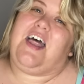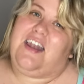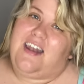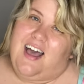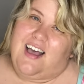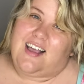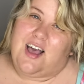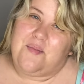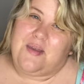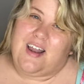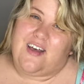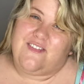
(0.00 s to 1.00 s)
not
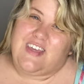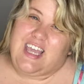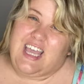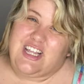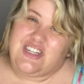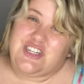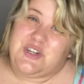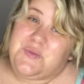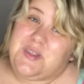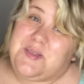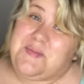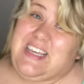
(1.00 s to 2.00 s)
coming on vacation with me.